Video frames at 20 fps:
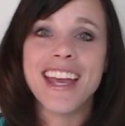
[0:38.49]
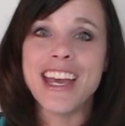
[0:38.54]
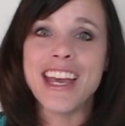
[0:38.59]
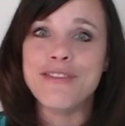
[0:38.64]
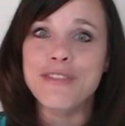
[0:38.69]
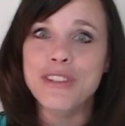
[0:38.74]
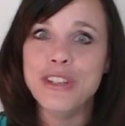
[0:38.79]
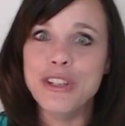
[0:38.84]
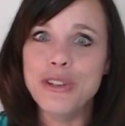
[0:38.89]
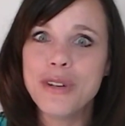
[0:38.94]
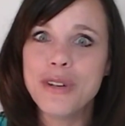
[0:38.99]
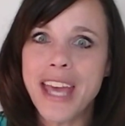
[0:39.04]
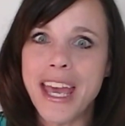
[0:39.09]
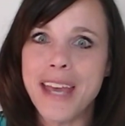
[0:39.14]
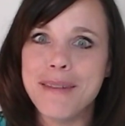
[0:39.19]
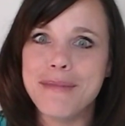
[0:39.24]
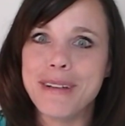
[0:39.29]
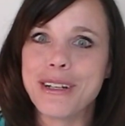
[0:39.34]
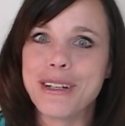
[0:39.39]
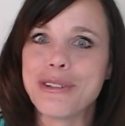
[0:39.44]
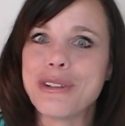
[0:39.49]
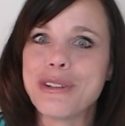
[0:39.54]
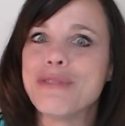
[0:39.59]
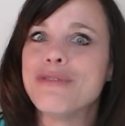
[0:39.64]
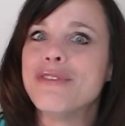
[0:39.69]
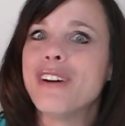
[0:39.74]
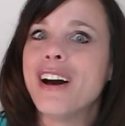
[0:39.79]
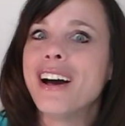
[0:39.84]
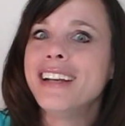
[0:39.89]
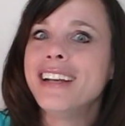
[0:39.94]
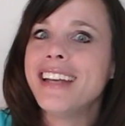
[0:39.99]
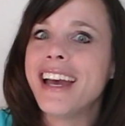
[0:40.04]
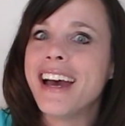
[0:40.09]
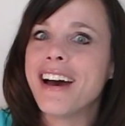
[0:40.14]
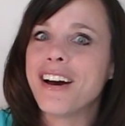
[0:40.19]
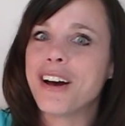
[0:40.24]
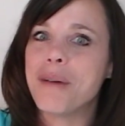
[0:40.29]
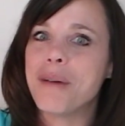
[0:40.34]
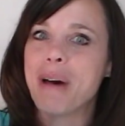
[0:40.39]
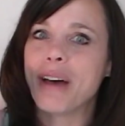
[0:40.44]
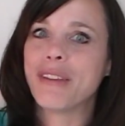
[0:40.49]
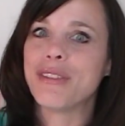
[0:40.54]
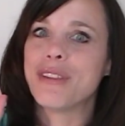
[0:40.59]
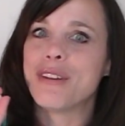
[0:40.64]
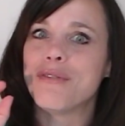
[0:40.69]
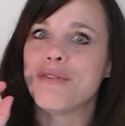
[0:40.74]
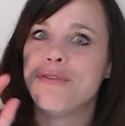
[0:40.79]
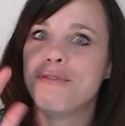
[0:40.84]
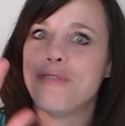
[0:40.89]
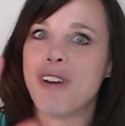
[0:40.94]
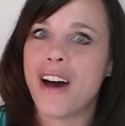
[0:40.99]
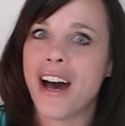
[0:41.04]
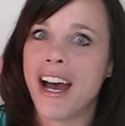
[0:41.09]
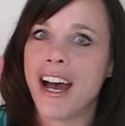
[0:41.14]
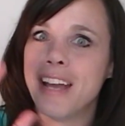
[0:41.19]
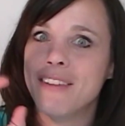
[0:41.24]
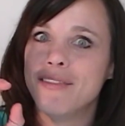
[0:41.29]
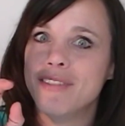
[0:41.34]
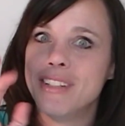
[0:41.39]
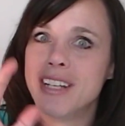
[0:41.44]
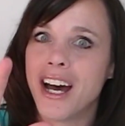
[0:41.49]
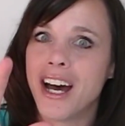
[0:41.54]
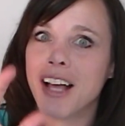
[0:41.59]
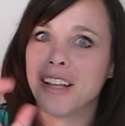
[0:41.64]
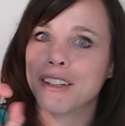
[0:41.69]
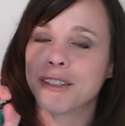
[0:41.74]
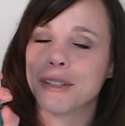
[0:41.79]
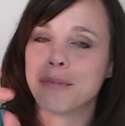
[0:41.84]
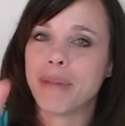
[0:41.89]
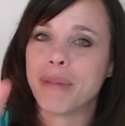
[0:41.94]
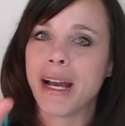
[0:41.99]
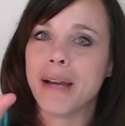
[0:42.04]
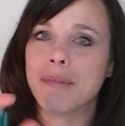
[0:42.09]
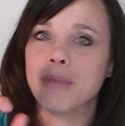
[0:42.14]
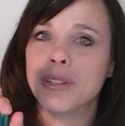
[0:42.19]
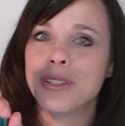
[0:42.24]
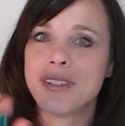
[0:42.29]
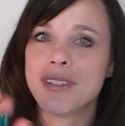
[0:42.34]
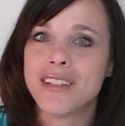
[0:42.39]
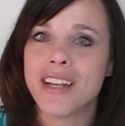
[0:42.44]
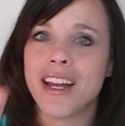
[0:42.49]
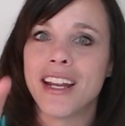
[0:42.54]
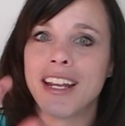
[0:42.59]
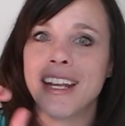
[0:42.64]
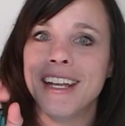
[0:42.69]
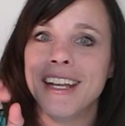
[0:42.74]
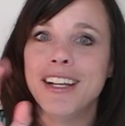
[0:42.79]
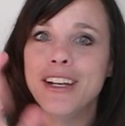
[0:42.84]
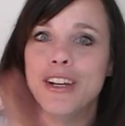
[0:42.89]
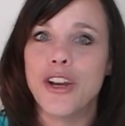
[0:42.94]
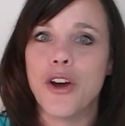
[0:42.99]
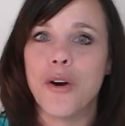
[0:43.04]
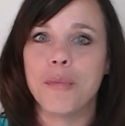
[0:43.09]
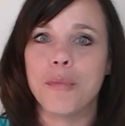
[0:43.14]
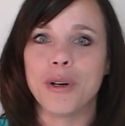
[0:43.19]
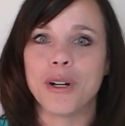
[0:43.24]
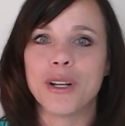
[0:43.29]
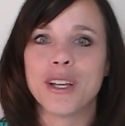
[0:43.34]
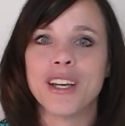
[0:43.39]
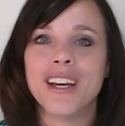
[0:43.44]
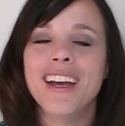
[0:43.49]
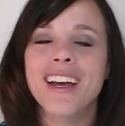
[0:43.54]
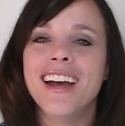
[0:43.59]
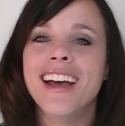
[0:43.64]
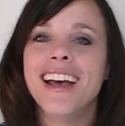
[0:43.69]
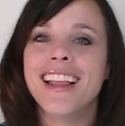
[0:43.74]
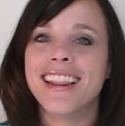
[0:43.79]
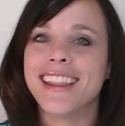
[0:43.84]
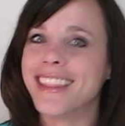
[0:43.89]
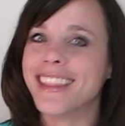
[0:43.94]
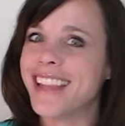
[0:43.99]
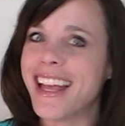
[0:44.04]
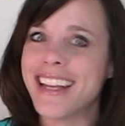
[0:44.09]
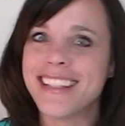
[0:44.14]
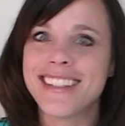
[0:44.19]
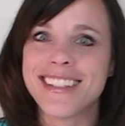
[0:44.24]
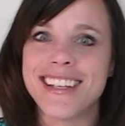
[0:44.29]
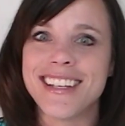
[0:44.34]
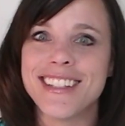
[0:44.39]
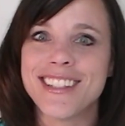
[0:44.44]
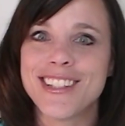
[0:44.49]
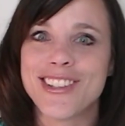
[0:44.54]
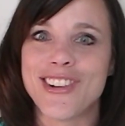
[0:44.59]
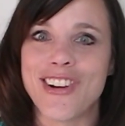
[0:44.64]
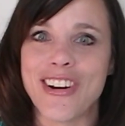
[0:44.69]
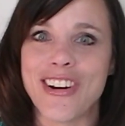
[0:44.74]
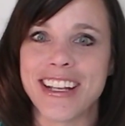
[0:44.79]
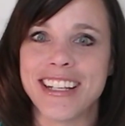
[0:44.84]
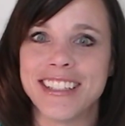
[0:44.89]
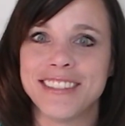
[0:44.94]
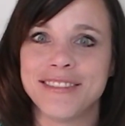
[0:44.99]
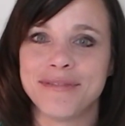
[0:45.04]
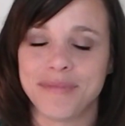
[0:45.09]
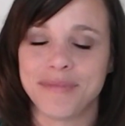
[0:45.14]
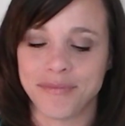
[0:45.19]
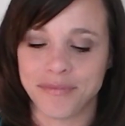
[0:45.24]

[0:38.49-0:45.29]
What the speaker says: If you came here to find out about the $5 Bible study notebook, let's get started.